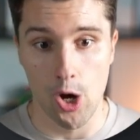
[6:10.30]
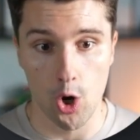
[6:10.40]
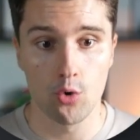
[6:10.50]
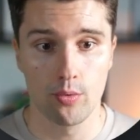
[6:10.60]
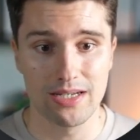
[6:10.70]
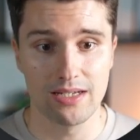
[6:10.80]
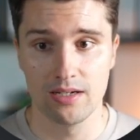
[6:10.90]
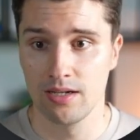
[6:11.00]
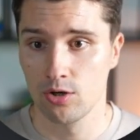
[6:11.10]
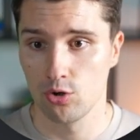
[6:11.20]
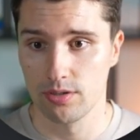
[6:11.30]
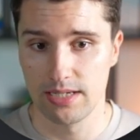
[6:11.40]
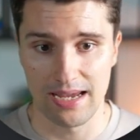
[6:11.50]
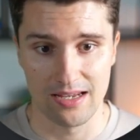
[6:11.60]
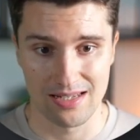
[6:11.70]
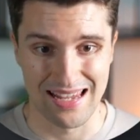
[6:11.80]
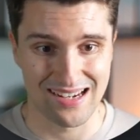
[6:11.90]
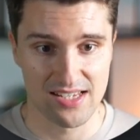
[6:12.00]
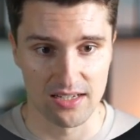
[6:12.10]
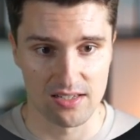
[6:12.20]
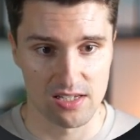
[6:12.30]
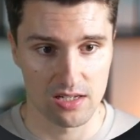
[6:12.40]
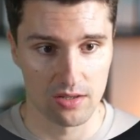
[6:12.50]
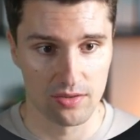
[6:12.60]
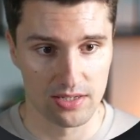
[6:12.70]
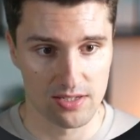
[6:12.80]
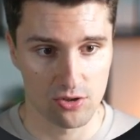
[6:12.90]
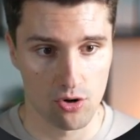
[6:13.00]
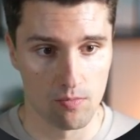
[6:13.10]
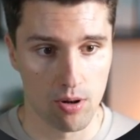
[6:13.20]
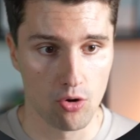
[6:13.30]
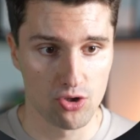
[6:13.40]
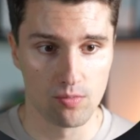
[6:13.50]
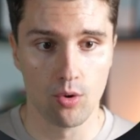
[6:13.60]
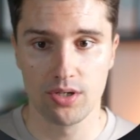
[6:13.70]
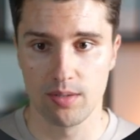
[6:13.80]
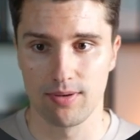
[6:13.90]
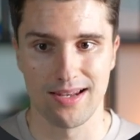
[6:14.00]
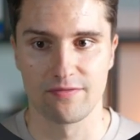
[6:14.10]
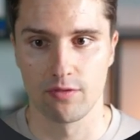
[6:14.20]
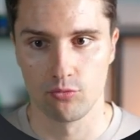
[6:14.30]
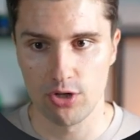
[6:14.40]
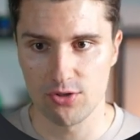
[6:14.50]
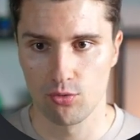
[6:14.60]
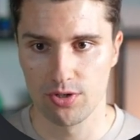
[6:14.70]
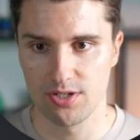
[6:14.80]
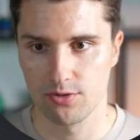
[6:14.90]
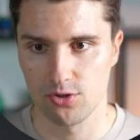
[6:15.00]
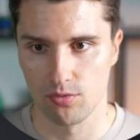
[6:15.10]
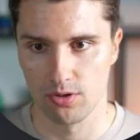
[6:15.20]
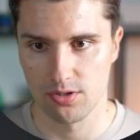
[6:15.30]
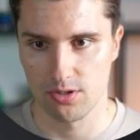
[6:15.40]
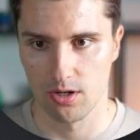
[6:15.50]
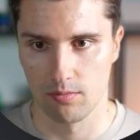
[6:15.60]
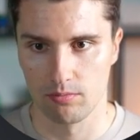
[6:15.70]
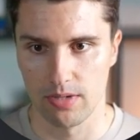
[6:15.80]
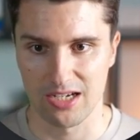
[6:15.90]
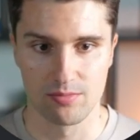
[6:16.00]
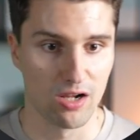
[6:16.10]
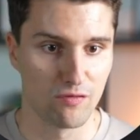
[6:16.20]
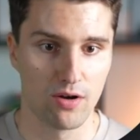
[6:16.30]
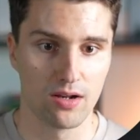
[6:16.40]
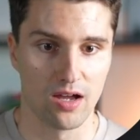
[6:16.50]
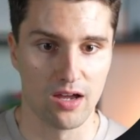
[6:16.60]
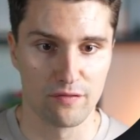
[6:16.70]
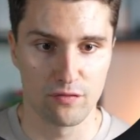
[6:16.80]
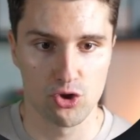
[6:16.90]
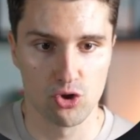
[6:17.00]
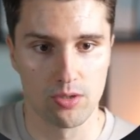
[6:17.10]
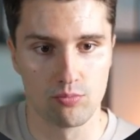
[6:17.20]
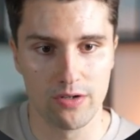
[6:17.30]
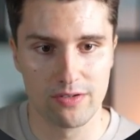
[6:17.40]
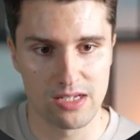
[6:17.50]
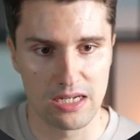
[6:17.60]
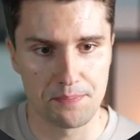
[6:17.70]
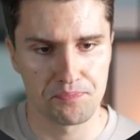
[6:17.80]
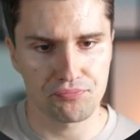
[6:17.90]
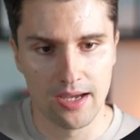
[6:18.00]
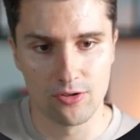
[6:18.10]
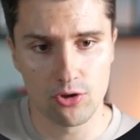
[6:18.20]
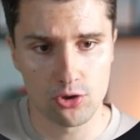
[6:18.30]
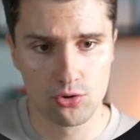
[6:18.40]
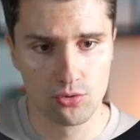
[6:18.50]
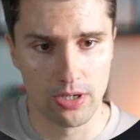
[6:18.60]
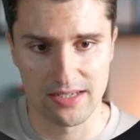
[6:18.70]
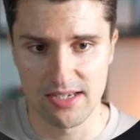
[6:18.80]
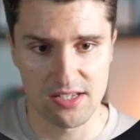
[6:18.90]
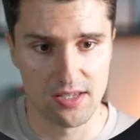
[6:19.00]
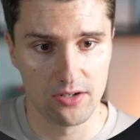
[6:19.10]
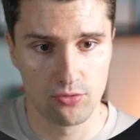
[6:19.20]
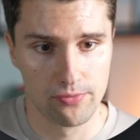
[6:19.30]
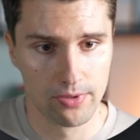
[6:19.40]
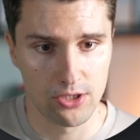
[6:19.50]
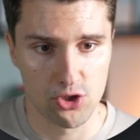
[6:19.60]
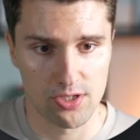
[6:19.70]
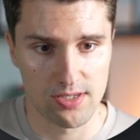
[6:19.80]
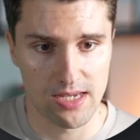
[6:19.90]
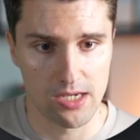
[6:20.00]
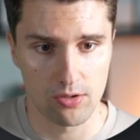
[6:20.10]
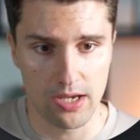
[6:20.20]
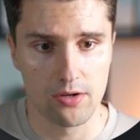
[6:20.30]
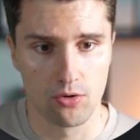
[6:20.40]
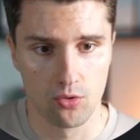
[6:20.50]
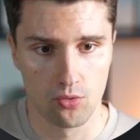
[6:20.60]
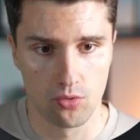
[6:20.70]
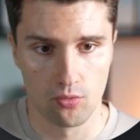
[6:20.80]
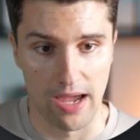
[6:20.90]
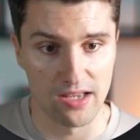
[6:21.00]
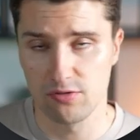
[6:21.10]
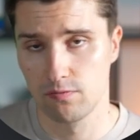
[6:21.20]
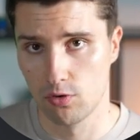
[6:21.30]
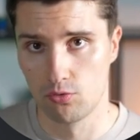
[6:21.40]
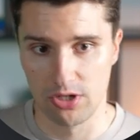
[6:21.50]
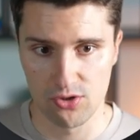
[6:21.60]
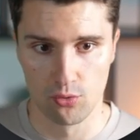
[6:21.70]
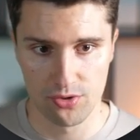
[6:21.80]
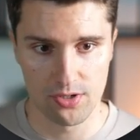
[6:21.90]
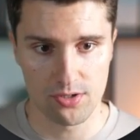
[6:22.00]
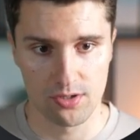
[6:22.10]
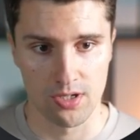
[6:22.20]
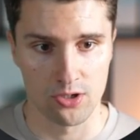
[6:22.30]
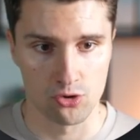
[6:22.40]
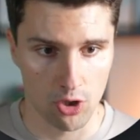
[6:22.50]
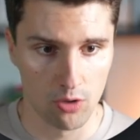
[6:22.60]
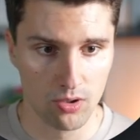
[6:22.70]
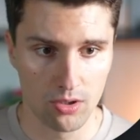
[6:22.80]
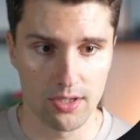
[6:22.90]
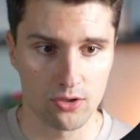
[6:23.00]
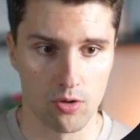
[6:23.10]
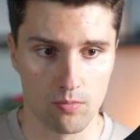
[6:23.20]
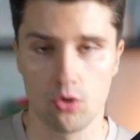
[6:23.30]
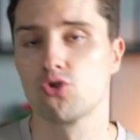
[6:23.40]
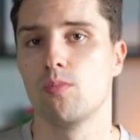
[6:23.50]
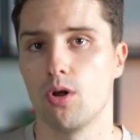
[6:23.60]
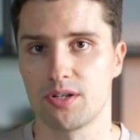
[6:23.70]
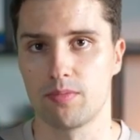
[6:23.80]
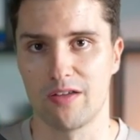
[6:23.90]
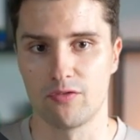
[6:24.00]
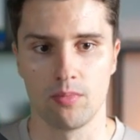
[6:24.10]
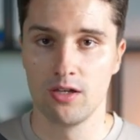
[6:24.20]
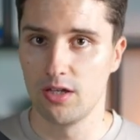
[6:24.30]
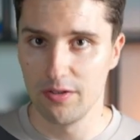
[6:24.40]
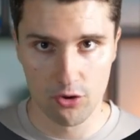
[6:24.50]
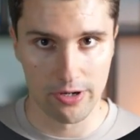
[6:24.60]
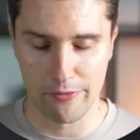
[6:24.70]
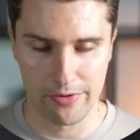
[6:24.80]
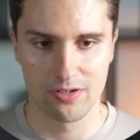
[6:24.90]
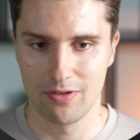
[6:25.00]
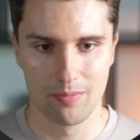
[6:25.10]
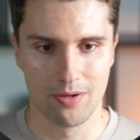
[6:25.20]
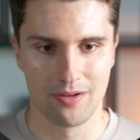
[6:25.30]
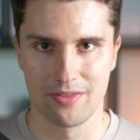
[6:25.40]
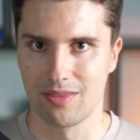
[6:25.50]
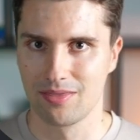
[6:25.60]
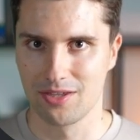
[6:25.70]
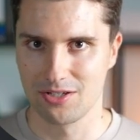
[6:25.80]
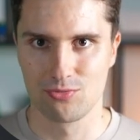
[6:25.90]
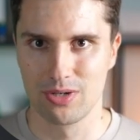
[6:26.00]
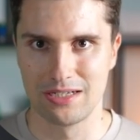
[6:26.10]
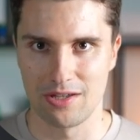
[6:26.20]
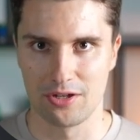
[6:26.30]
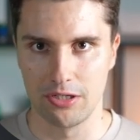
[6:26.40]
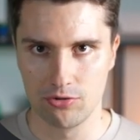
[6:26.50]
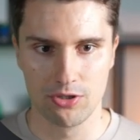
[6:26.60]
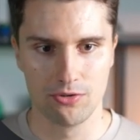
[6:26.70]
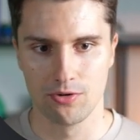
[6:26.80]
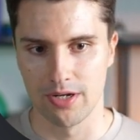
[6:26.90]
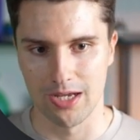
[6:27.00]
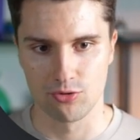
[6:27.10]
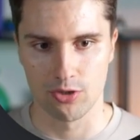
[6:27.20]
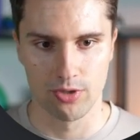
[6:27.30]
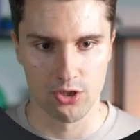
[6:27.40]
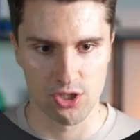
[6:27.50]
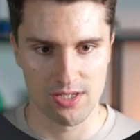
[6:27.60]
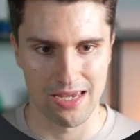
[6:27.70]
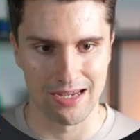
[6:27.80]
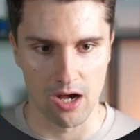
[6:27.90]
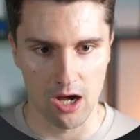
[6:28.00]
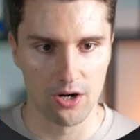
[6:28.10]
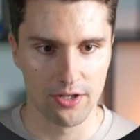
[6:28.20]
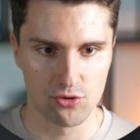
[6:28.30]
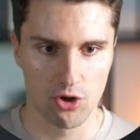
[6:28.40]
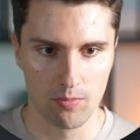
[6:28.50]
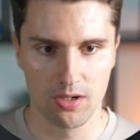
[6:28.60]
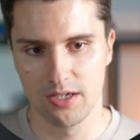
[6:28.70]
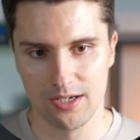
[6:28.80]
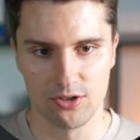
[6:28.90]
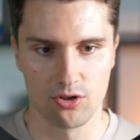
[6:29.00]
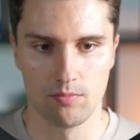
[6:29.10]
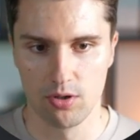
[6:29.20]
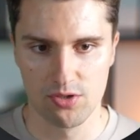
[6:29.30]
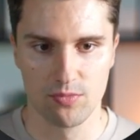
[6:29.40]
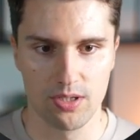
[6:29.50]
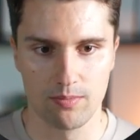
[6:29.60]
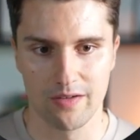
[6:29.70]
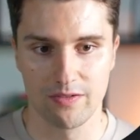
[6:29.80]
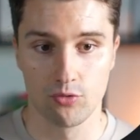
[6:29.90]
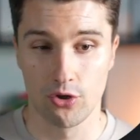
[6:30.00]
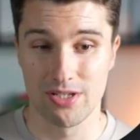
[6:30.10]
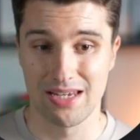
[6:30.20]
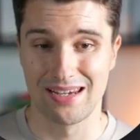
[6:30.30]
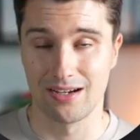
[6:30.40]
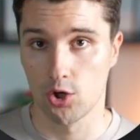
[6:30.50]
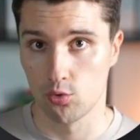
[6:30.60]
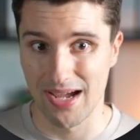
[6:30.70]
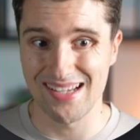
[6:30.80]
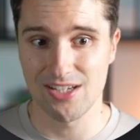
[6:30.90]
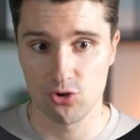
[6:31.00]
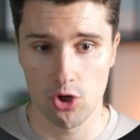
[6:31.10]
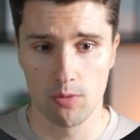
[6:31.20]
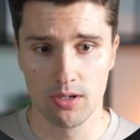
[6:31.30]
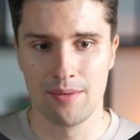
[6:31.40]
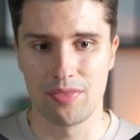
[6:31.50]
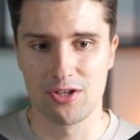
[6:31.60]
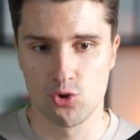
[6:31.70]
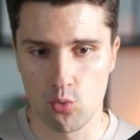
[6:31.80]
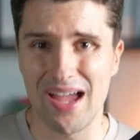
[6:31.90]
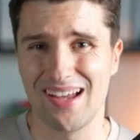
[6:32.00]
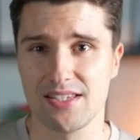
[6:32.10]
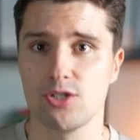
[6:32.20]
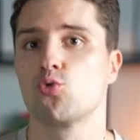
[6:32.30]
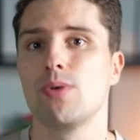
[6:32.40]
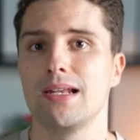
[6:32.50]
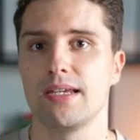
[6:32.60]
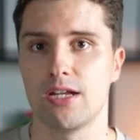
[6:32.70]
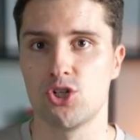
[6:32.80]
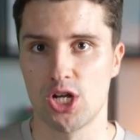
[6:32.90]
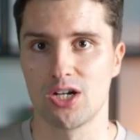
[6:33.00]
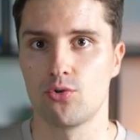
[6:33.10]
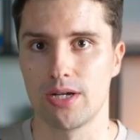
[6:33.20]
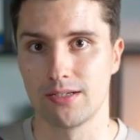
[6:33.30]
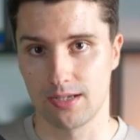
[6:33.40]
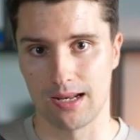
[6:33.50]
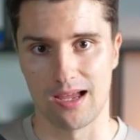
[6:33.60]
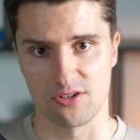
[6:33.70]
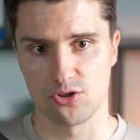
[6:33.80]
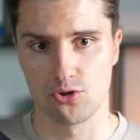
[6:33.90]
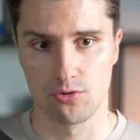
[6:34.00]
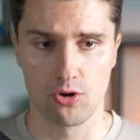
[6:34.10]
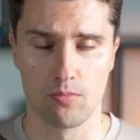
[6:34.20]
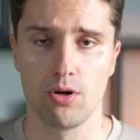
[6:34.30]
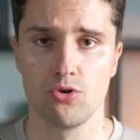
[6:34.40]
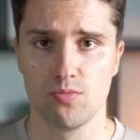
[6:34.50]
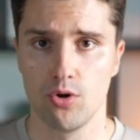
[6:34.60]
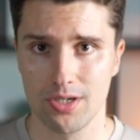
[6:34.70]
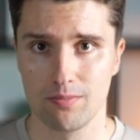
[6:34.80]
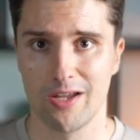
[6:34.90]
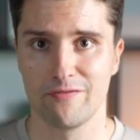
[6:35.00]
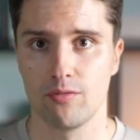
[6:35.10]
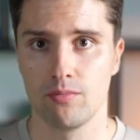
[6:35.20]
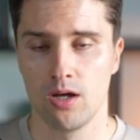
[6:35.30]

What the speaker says: already contains and accesses this compose multi-platform resource, so this XML file I've showed you previously. In order to access that, we really just say, okay, res for resources.drawable.compose-multiplatform. If you're an Android developer, then this is really nothing new to you. In Android, we are just saying r.drawable. Here in compose multiplatform, we are saying res.drawable. But this res is really a generated class. So the compose multiplatform